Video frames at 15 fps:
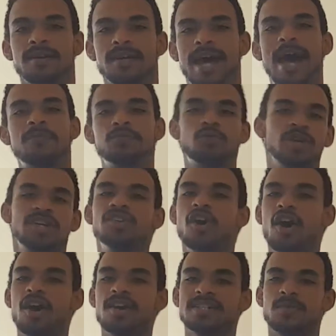I have 3
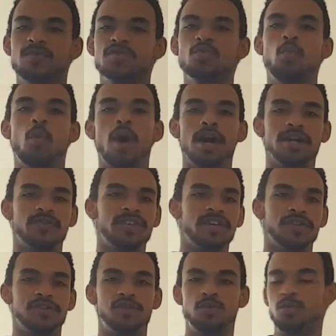dogs. That was one of the
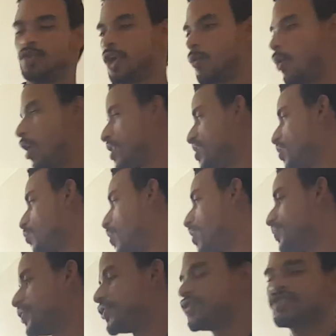other 2 that are walking
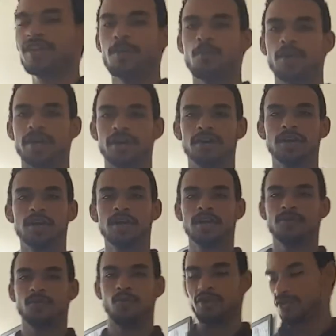around there somewhere.
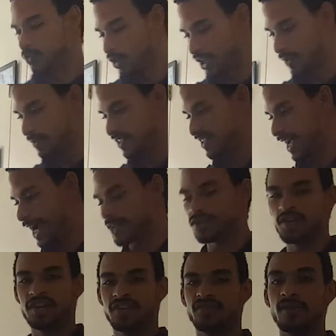Of course, one of them just hides
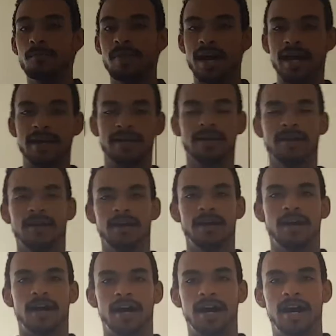underneath the bed.
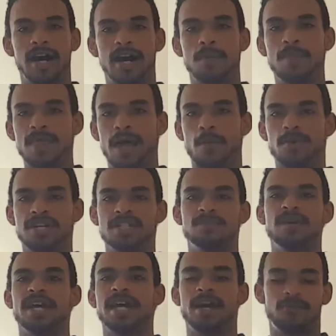But that one is
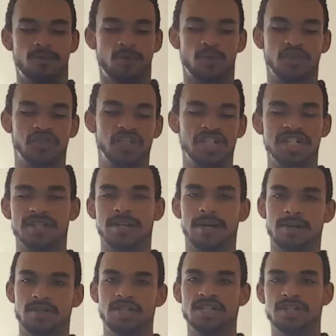Bea, of course. She's
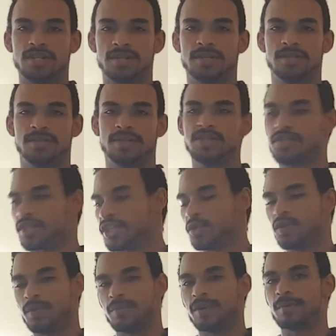a
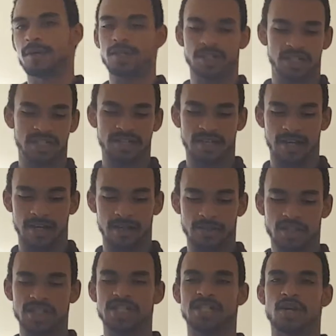cutie, pretty much. She's
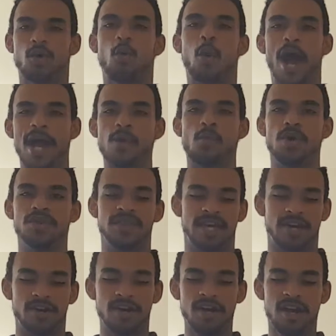the quiet one
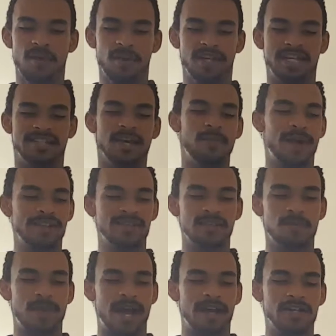there. But let's get back to
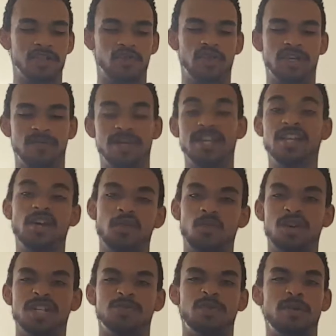the manga stream. And then the other
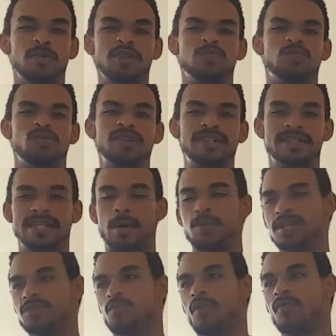one is pretty much Prince. That
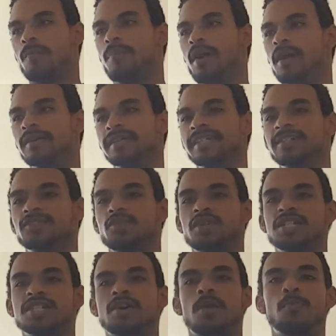one is more of a puglet. So
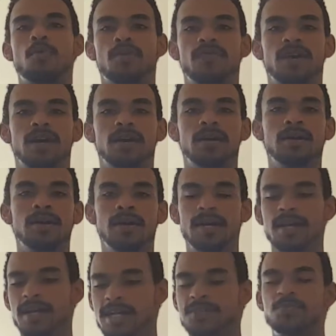he's
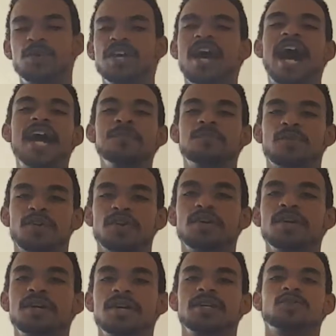pretty hyper,
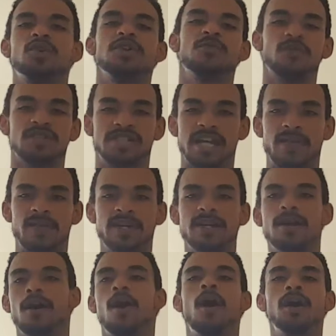24/7,
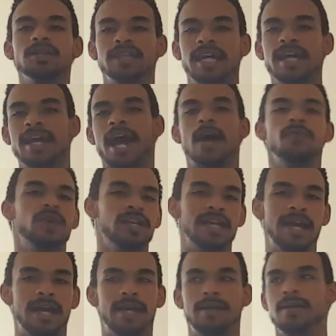all day, every
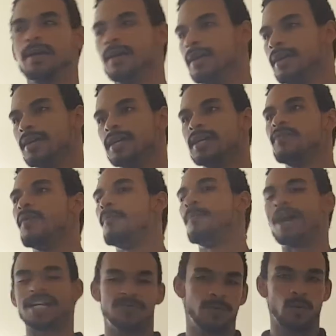day. He even
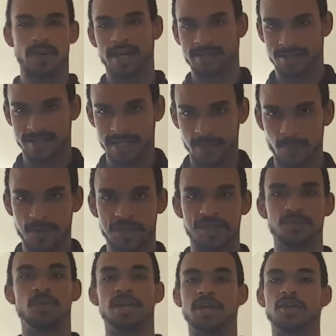bites me when I sleep, which
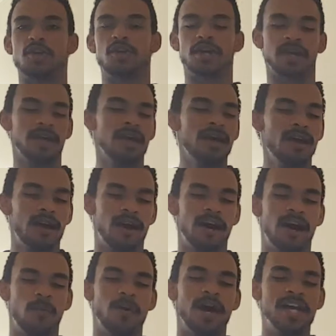is really annoying.
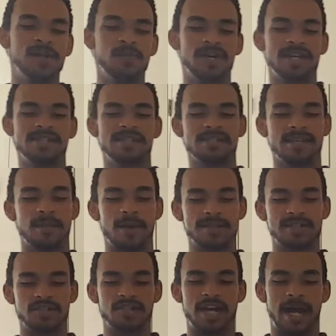But anyways, let's get
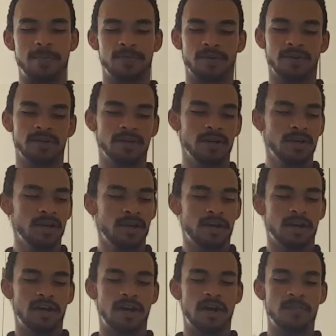back to the chapter.
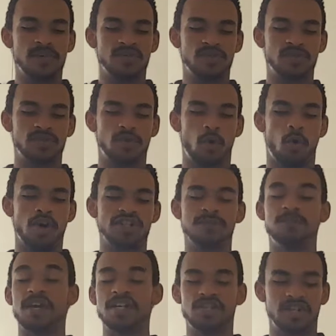Let's go on to
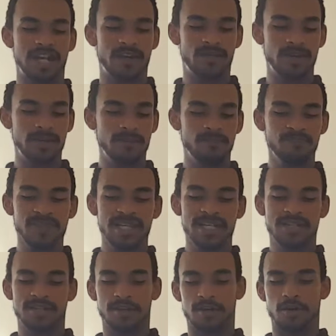page 11.
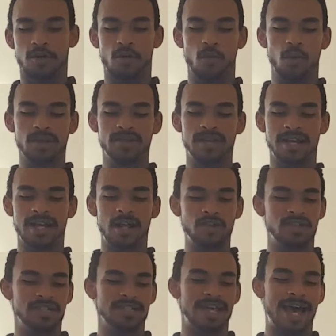So, what the hell
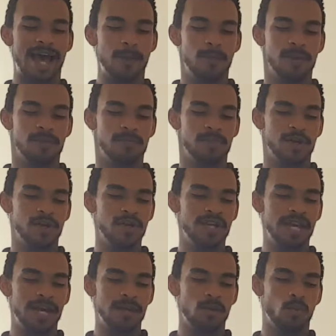just happened? Better
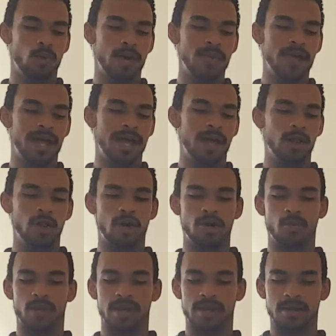yet, where the hell
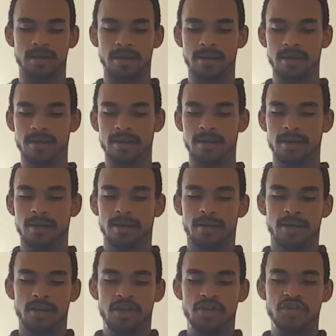are we?
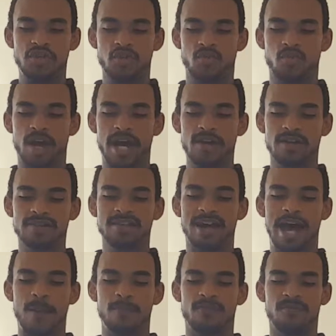You're right on
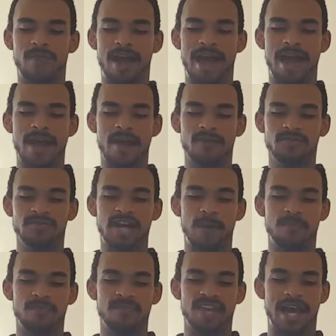top
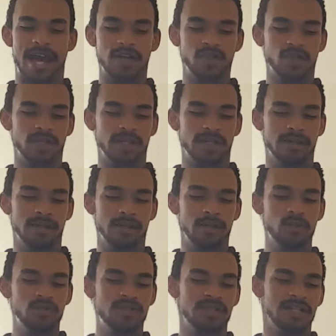of me, actually,
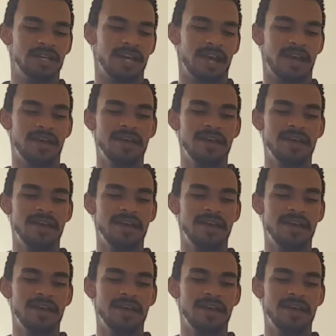Lucy.